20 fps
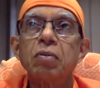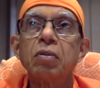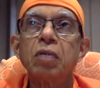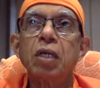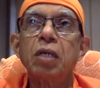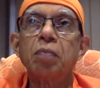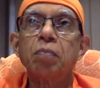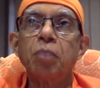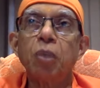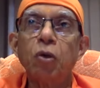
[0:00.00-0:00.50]

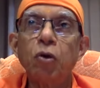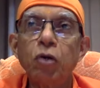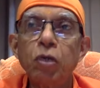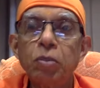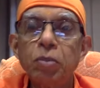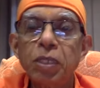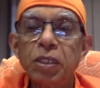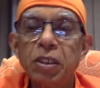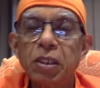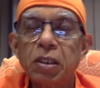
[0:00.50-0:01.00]
and bound
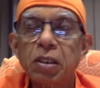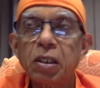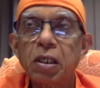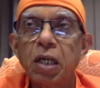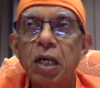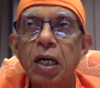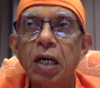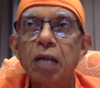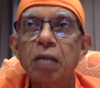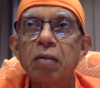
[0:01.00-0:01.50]
by that
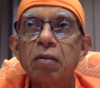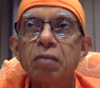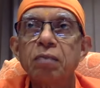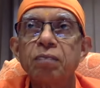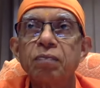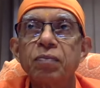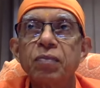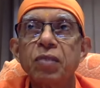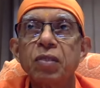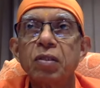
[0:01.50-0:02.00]
cord,
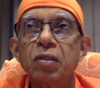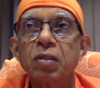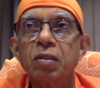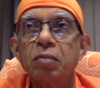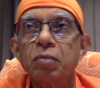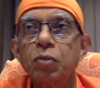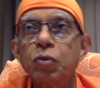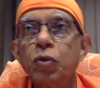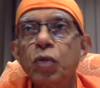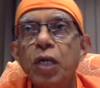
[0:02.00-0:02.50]
the
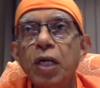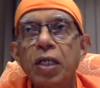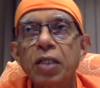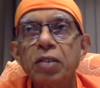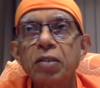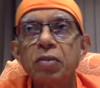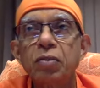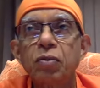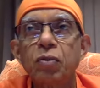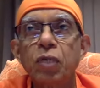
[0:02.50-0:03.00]

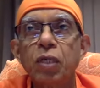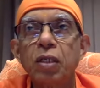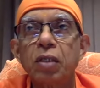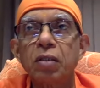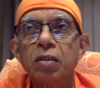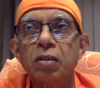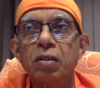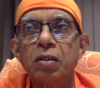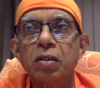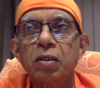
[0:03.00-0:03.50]
Mudas who
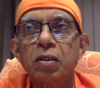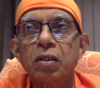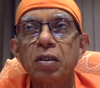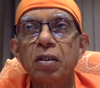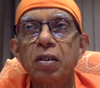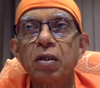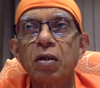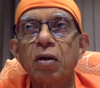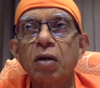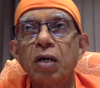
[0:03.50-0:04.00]

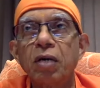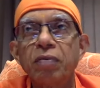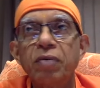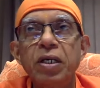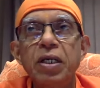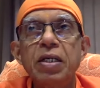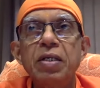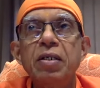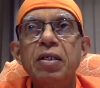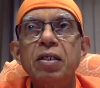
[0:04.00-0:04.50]
are
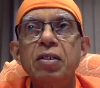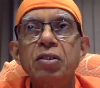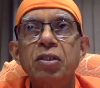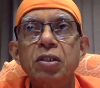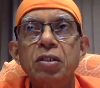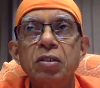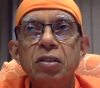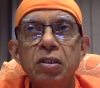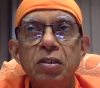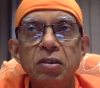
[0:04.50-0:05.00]
ever
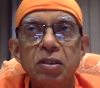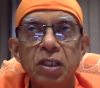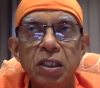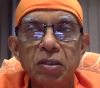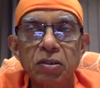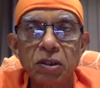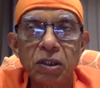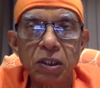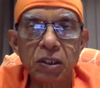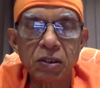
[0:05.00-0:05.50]
indulgent in
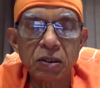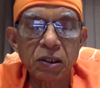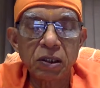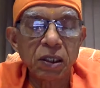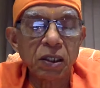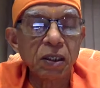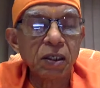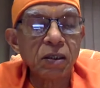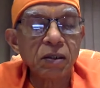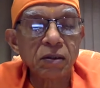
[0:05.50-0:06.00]
senses,
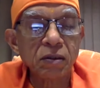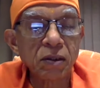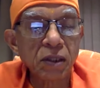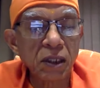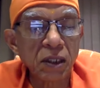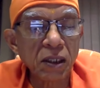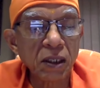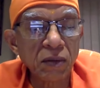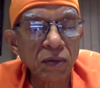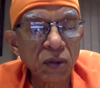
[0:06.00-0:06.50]

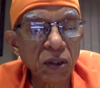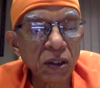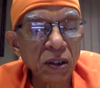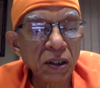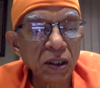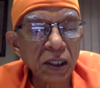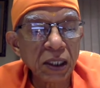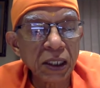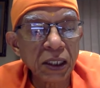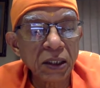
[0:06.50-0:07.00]
they never
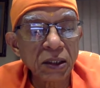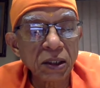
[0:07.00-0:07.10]
get a